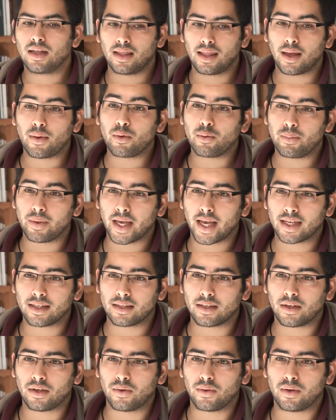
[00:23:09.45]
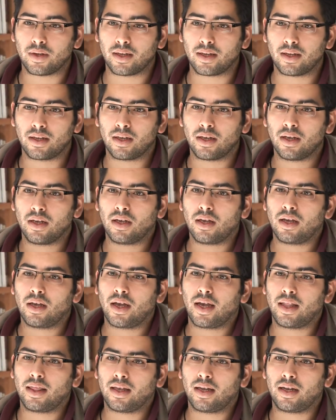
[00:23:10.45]
They would be executed,
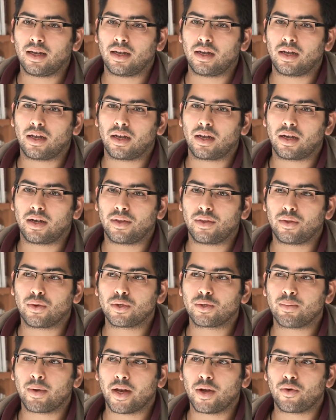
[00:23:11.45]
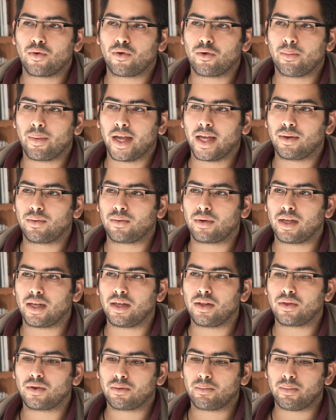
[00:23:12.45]
and then those men who remained would
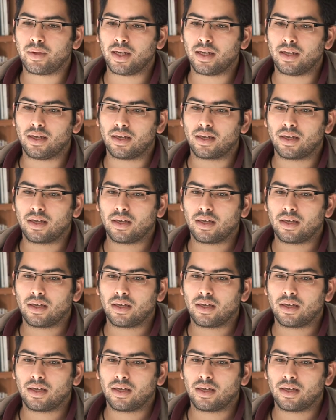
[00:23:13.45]
either be